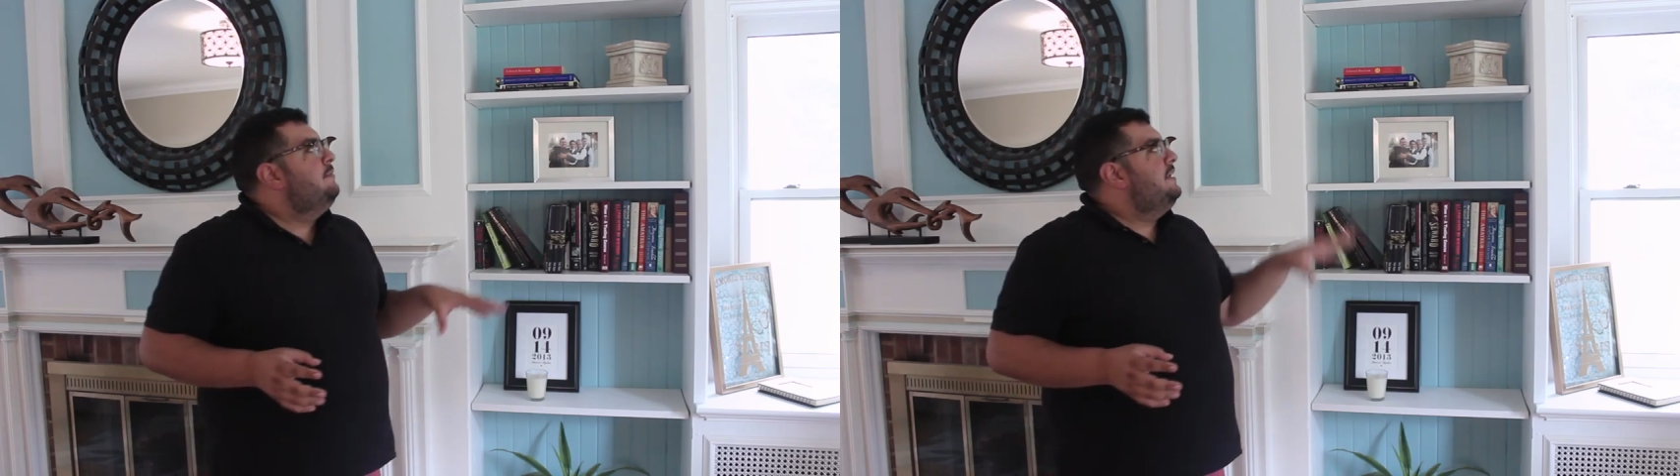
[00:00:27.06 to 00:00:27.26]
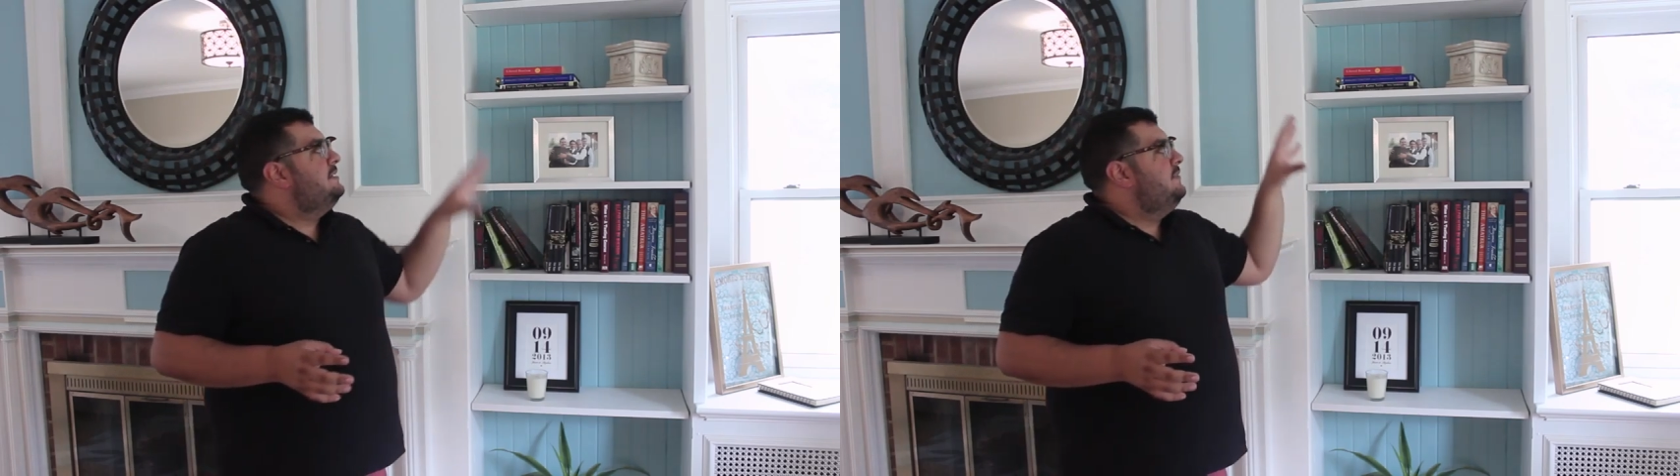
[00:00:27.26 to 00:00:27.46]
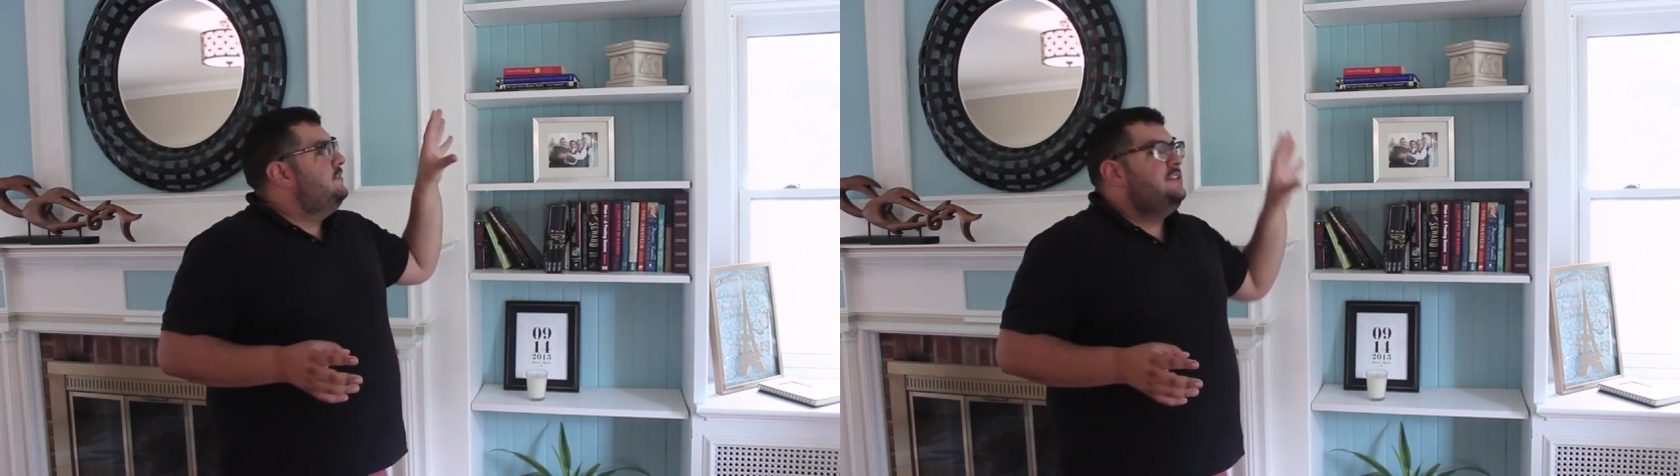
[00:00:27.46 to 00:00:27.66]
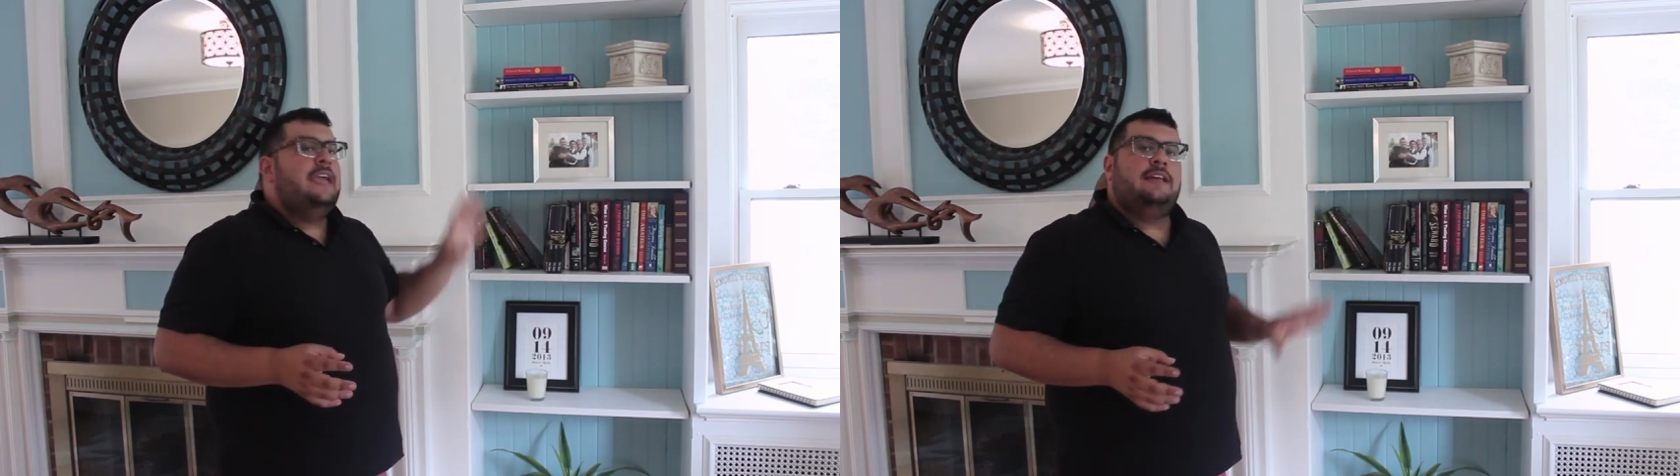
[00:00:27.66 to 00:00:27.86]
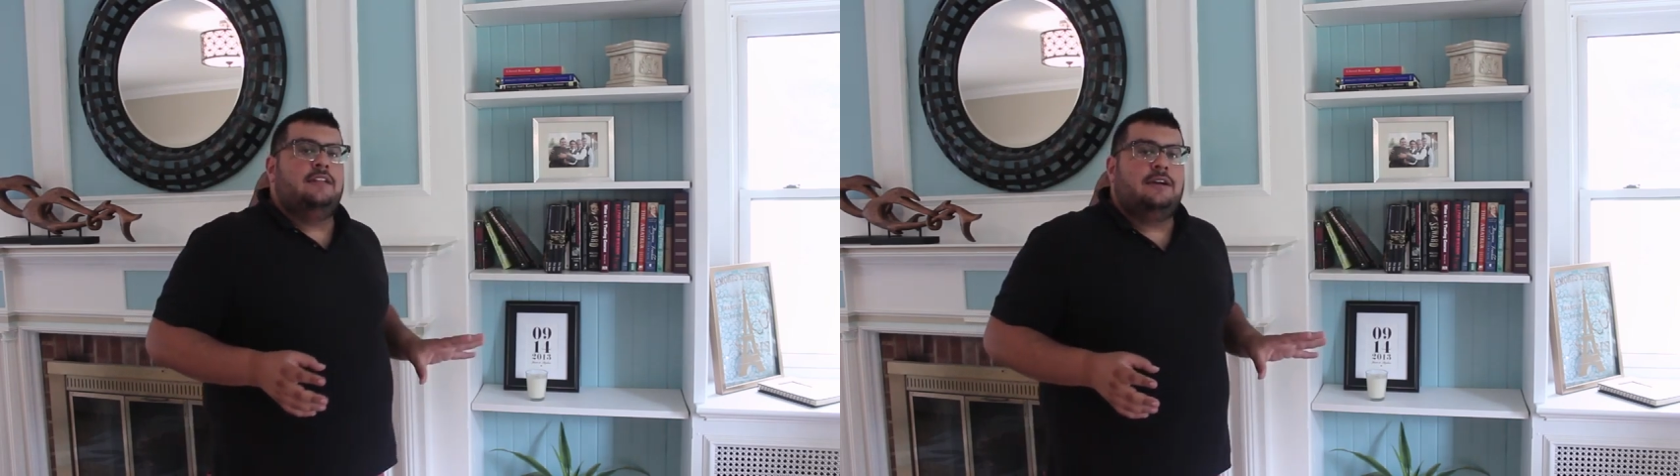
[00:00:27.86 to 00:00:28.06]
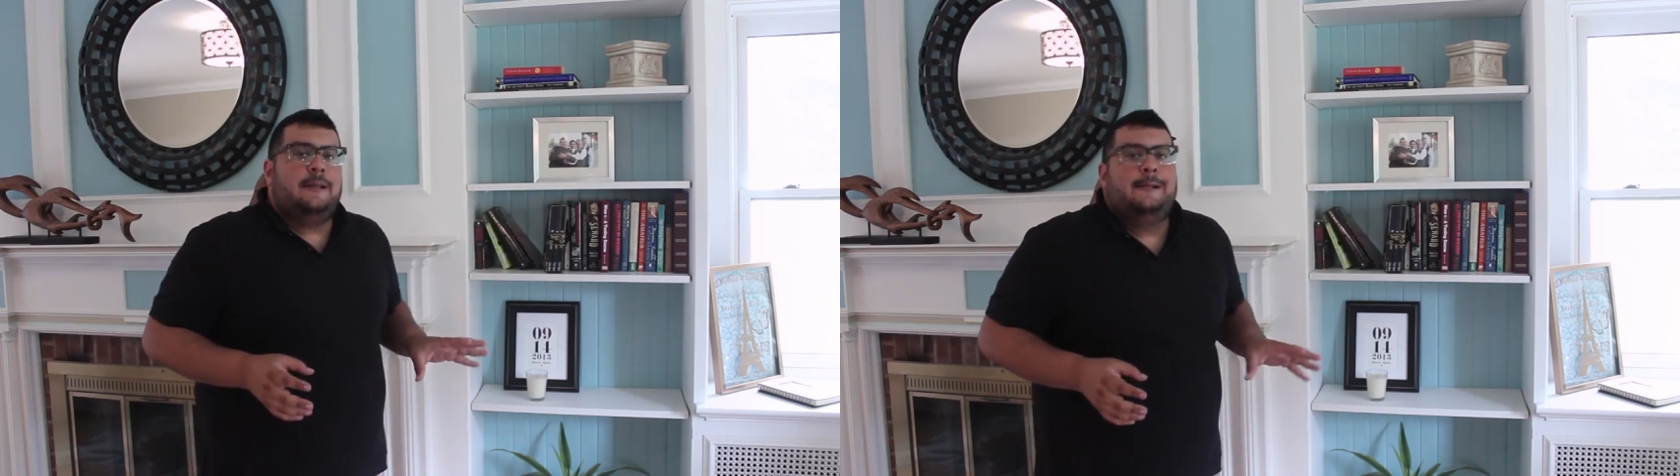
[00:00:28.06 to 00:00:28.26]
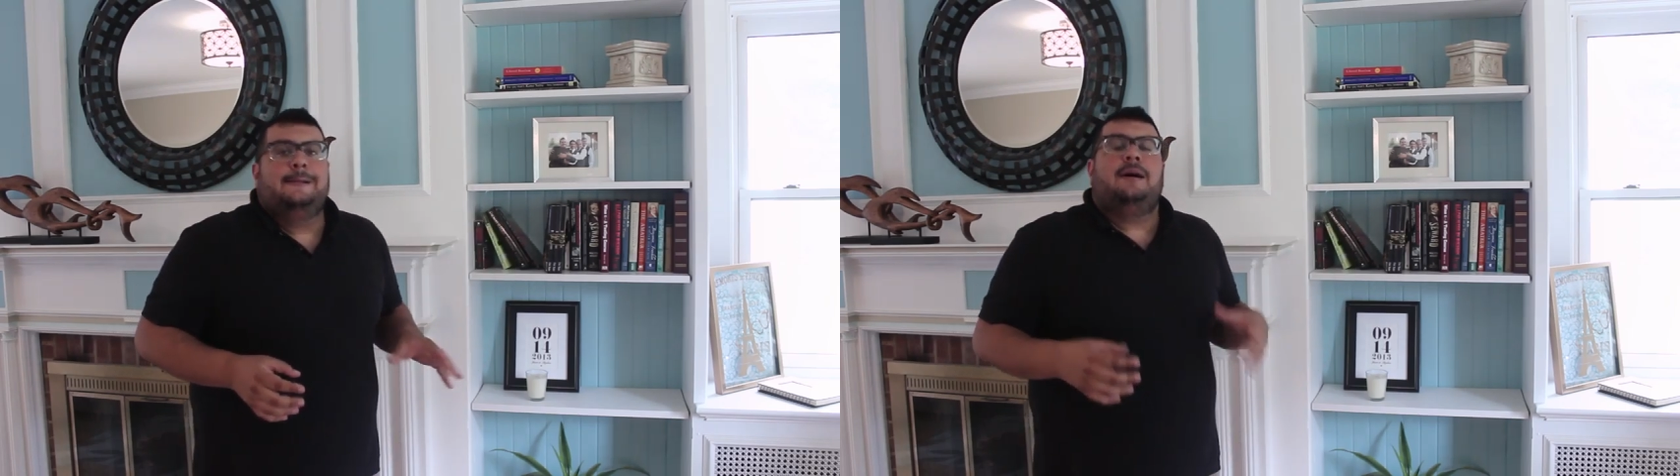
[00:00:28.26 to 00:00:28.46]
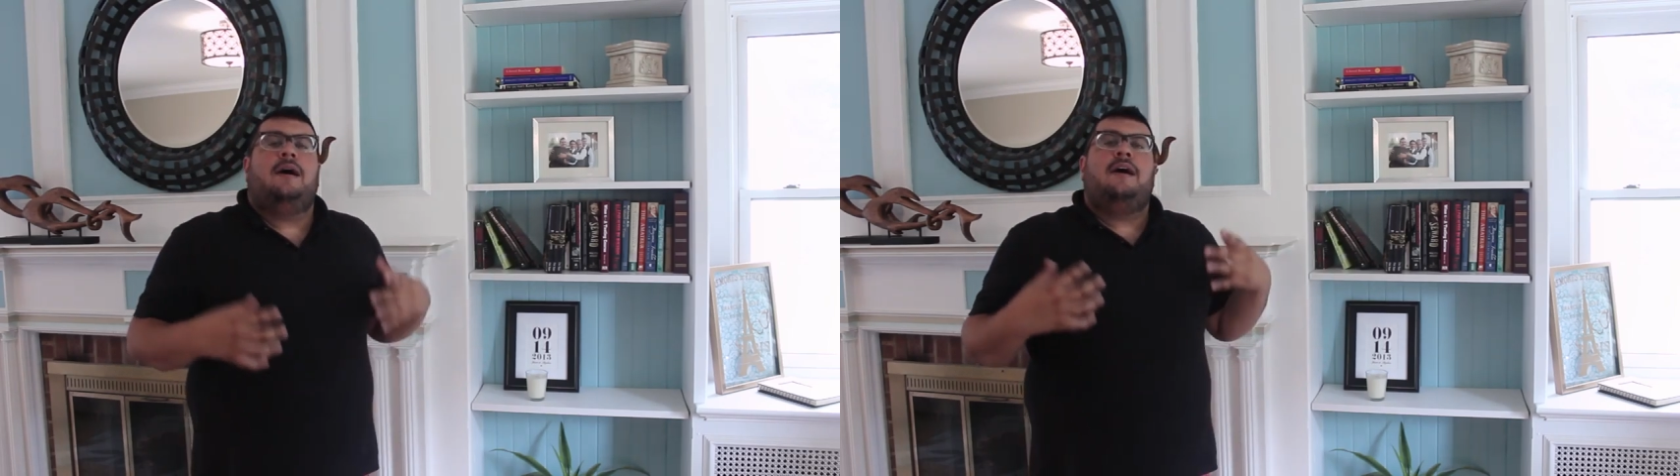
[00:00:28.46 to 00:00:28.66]
Because if you take a look,
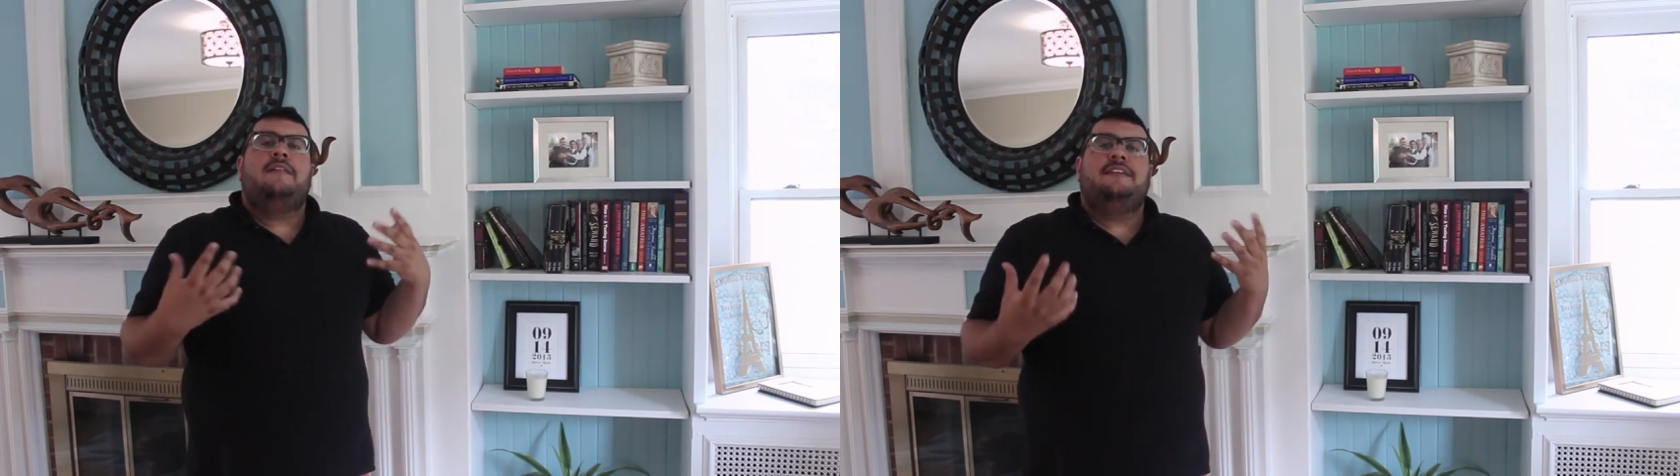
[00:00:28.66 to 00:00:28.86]
all